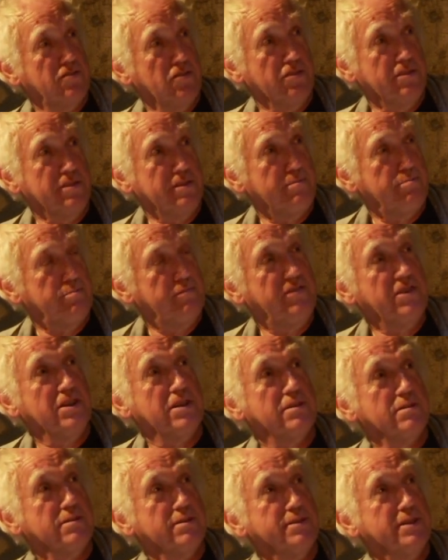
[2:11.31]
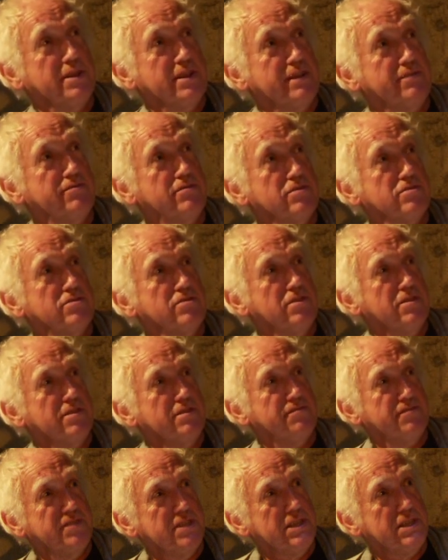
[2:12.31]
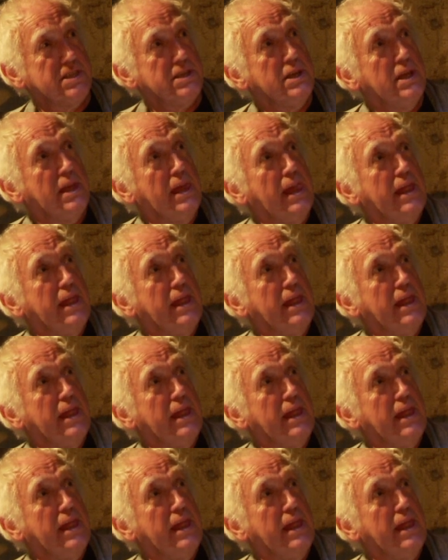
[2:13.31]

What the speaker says: the vehicle on the left is not a Fiat.